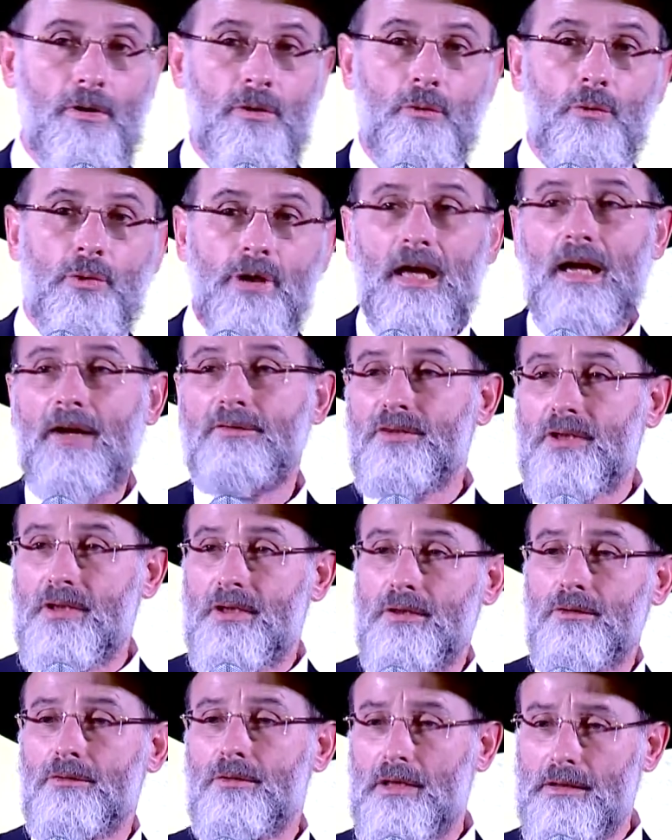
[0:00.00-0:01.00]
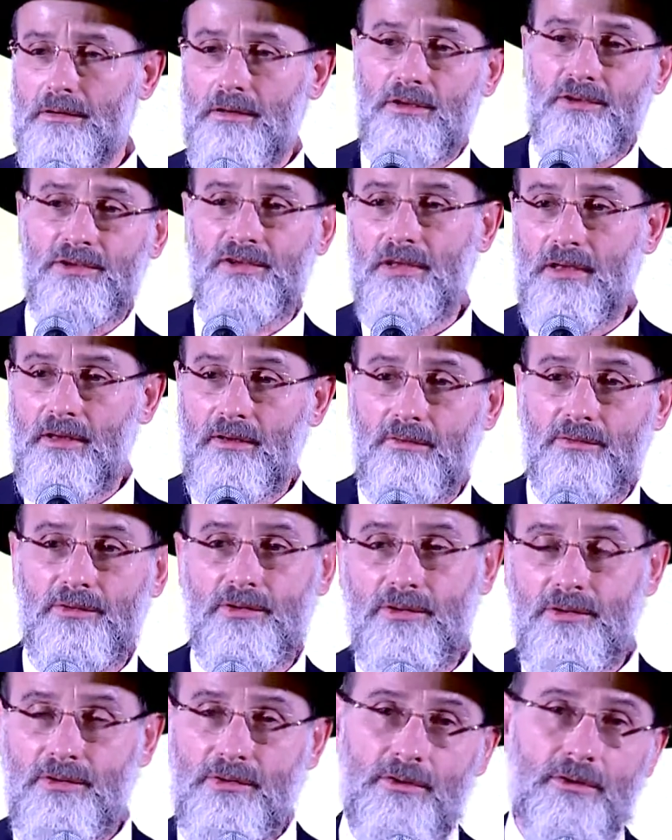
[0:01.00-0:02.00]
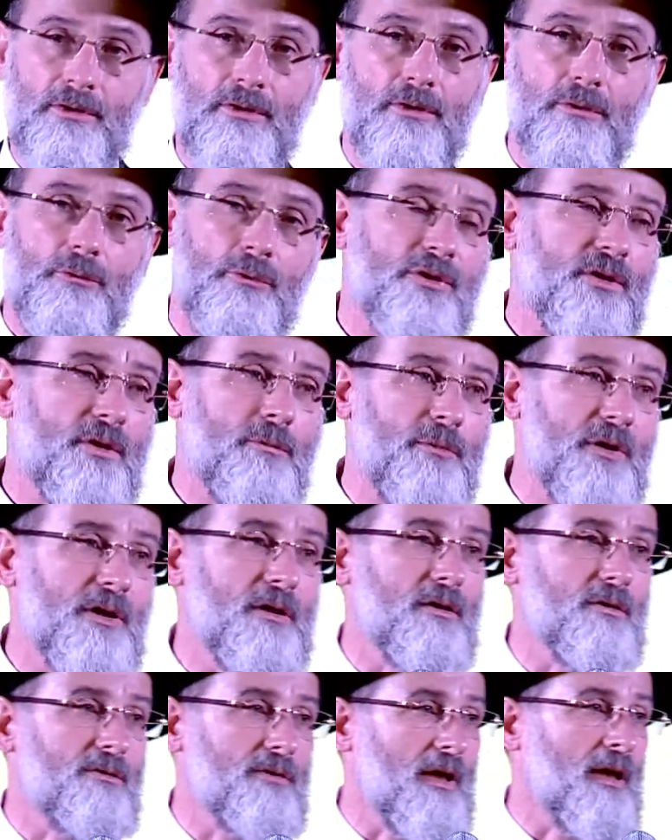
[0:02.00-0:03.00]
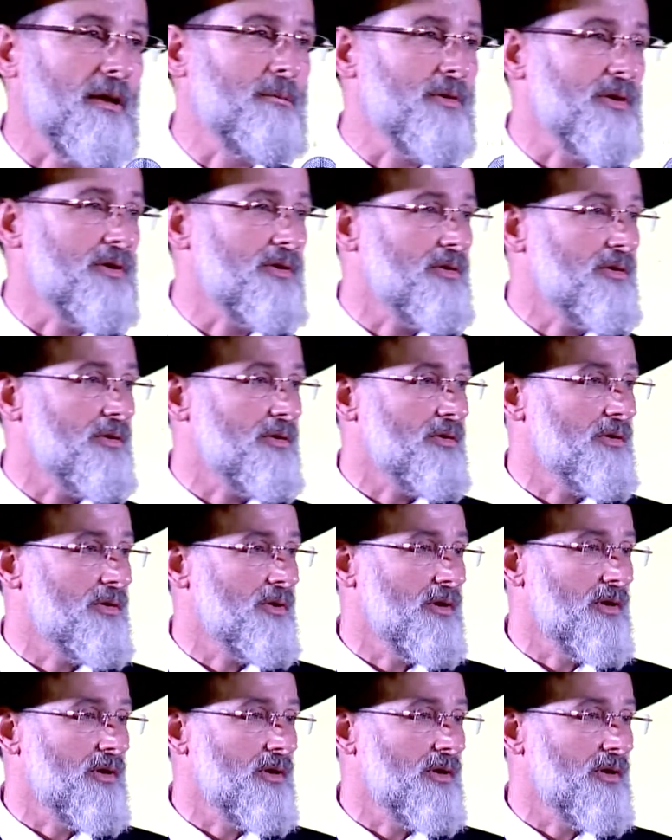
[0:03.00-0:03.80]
We have to conduct ourselves with the midah of emes.